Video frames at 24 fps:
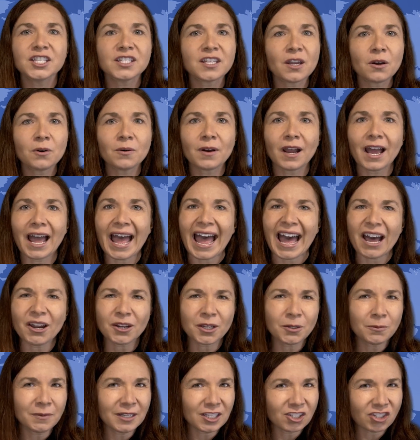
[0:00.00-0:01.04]
So how
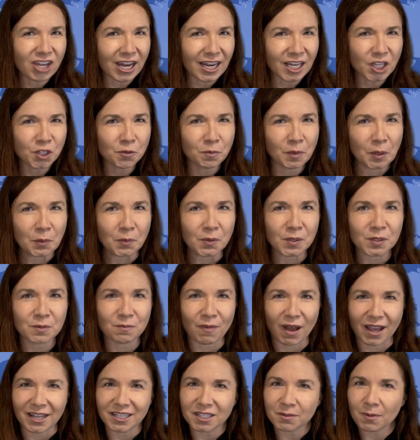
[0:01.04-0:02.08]
can we change people's
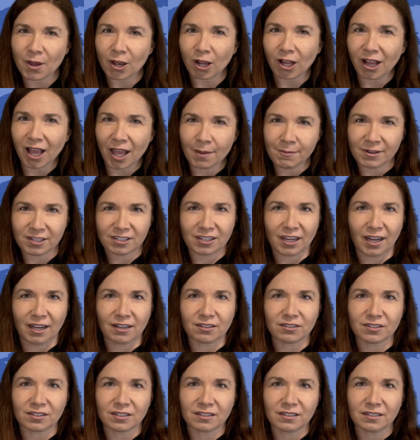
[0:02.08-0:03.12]
minds about climate
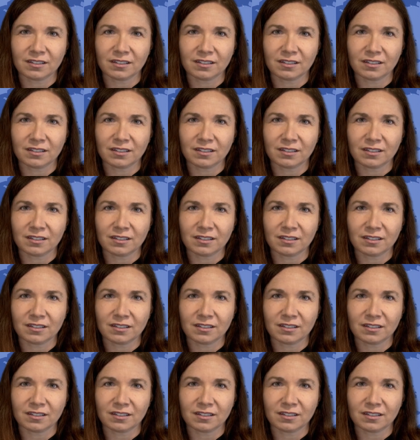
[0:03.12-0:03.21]
change?